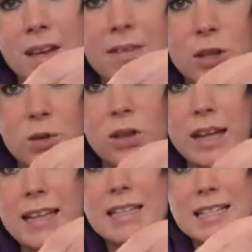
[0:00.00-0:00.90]
If you'd
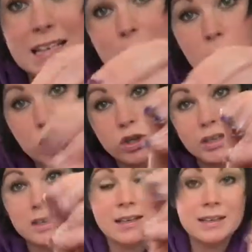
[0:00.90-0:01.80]
like to see
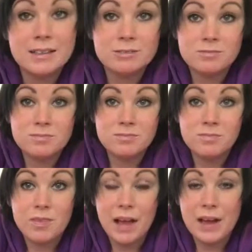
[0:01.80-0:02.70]
more
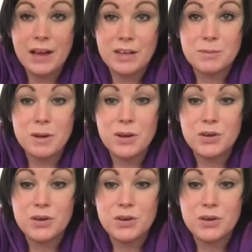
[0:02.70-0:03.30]
um,